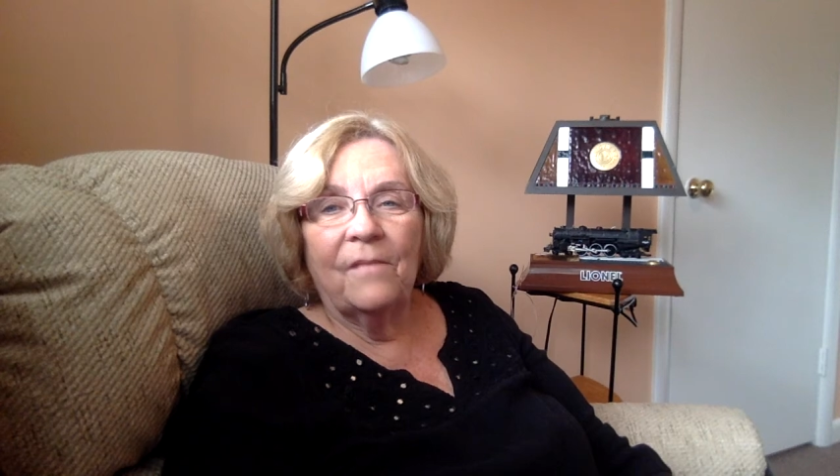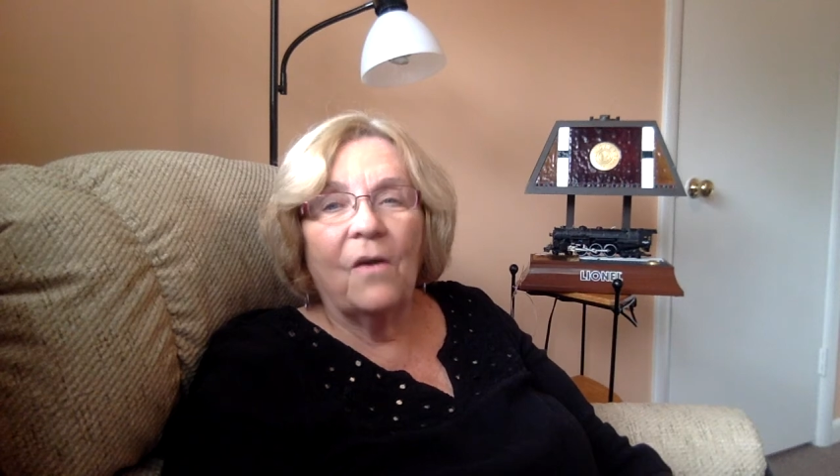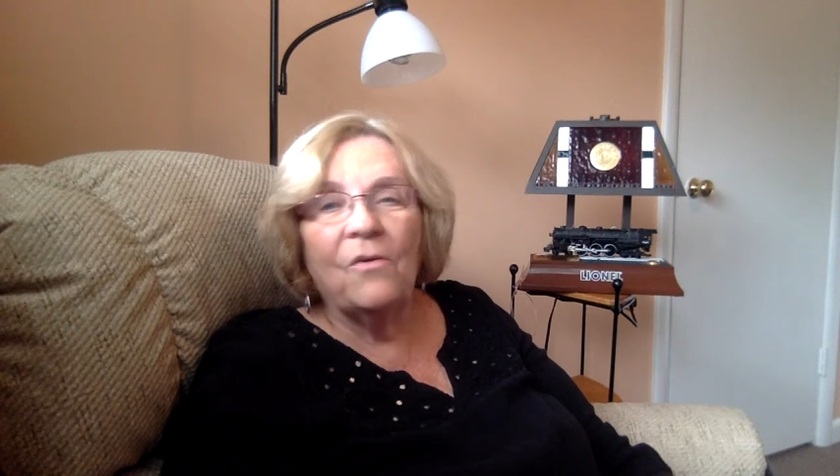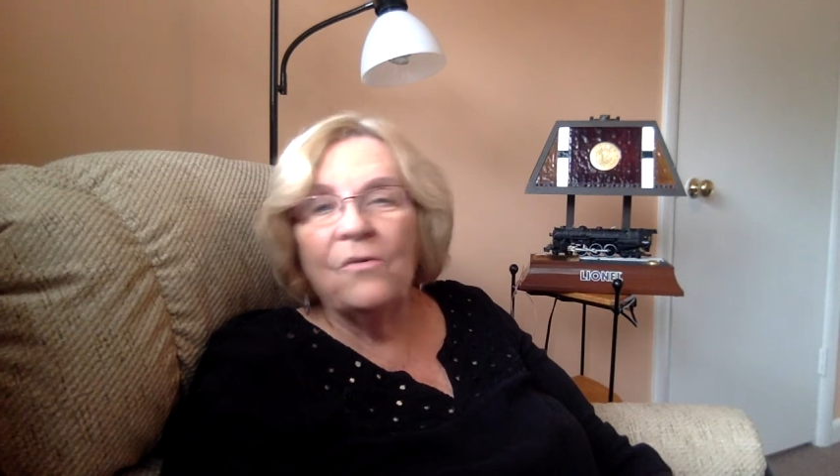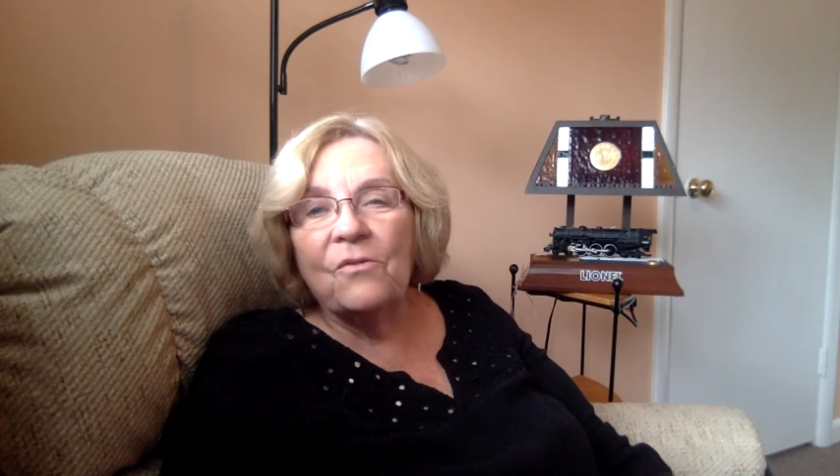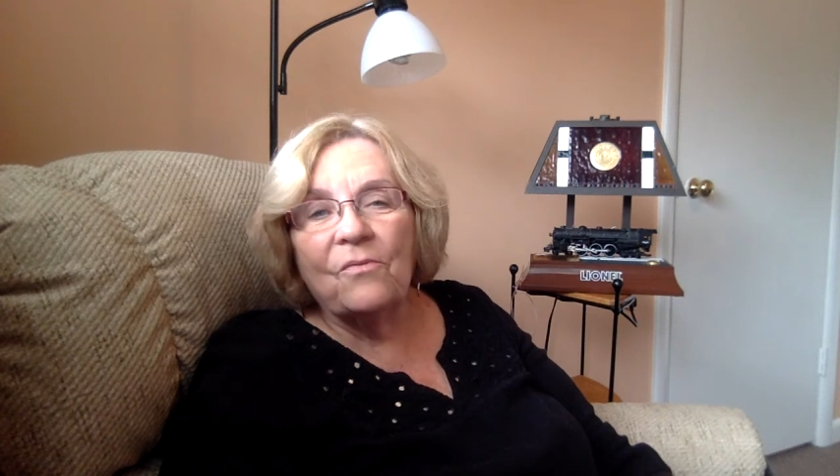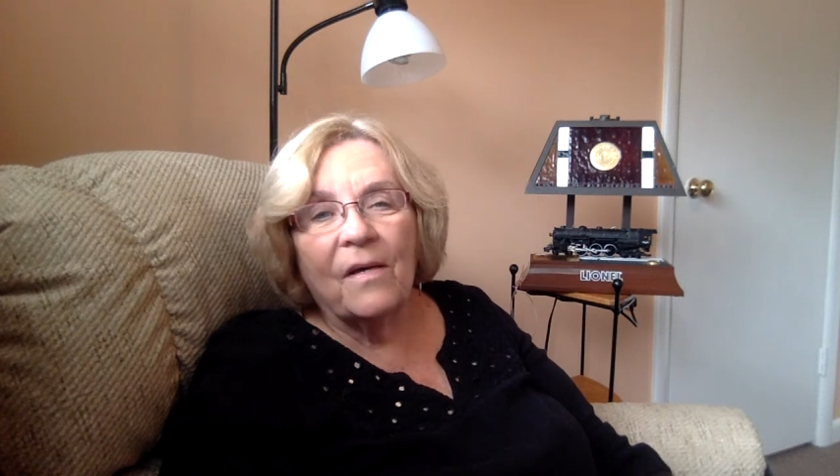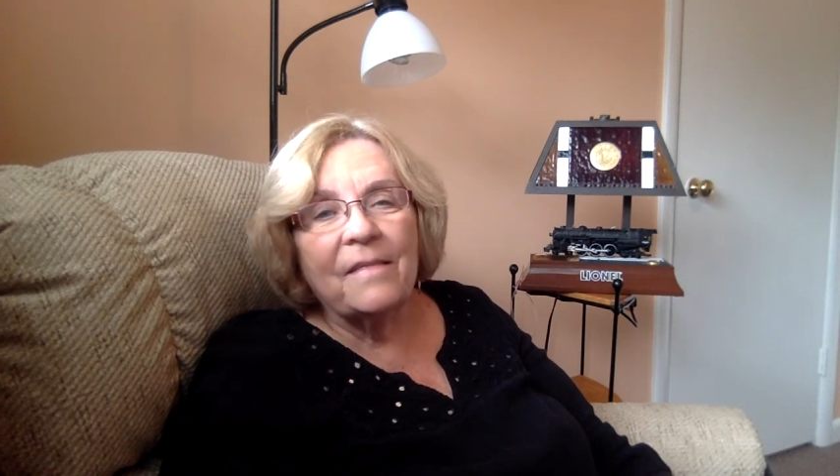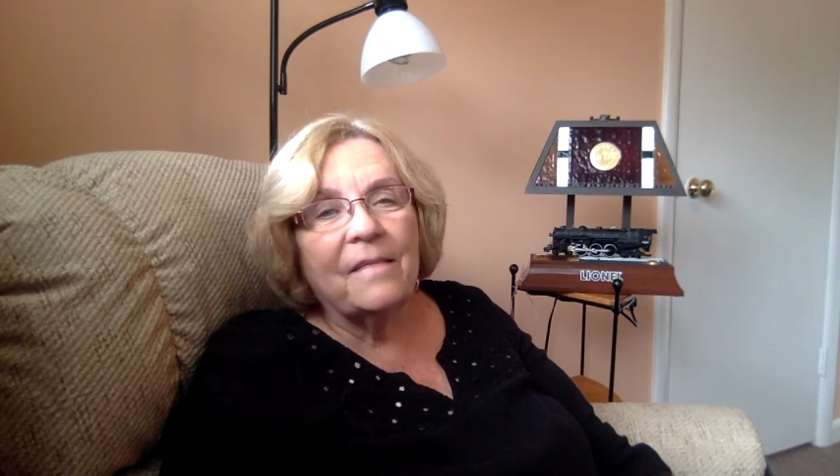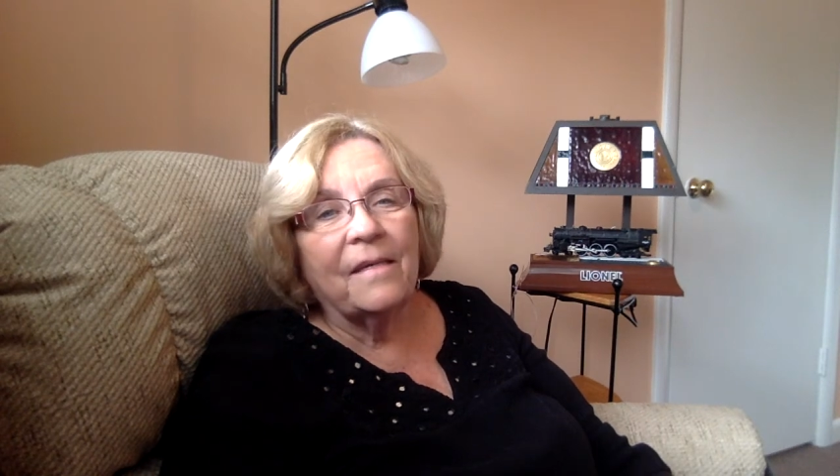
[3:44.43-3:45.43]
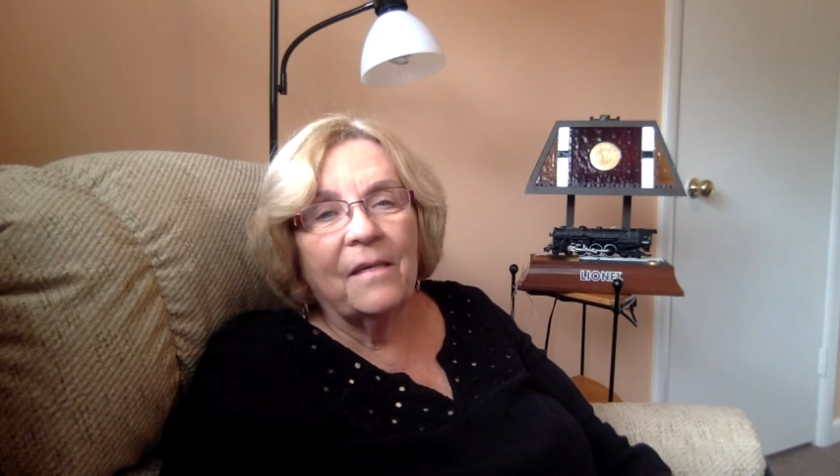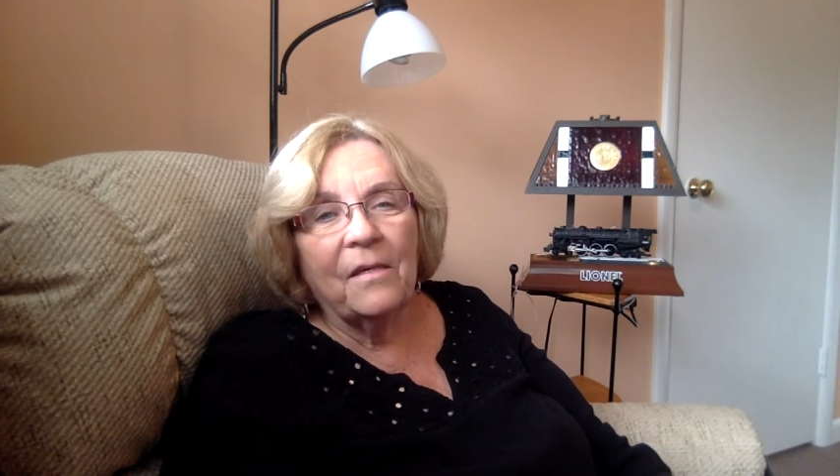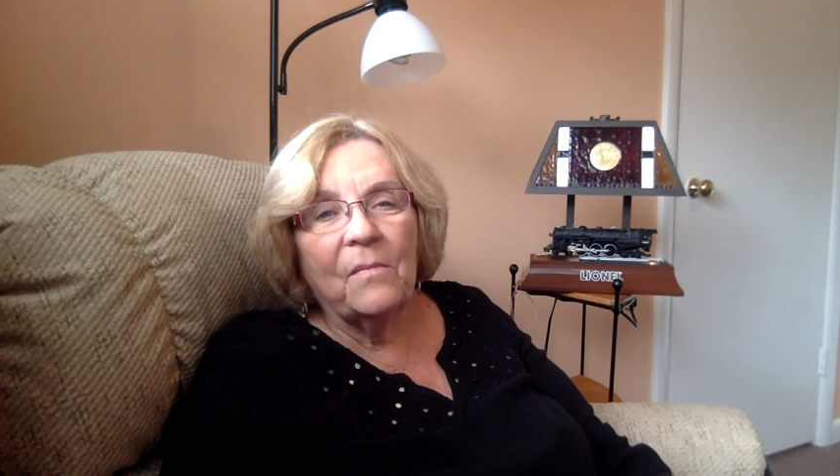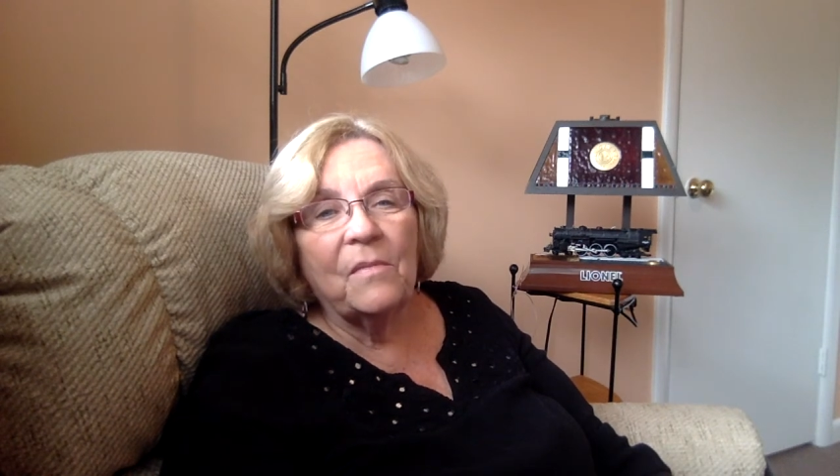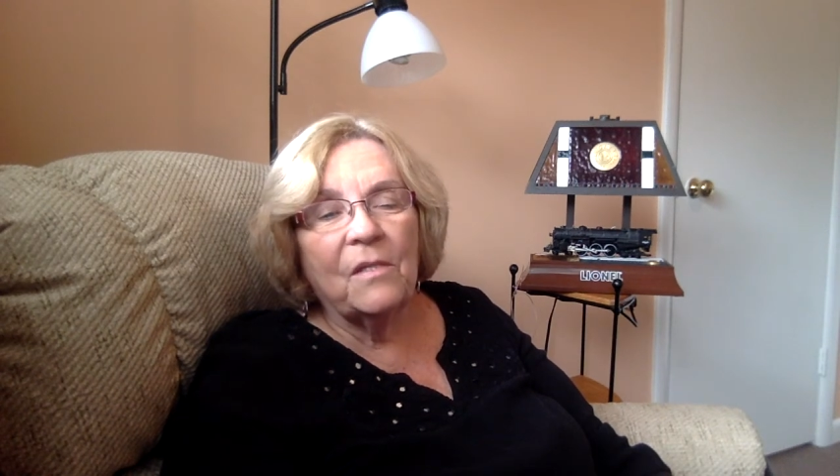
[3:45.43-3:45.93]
Are you trusting him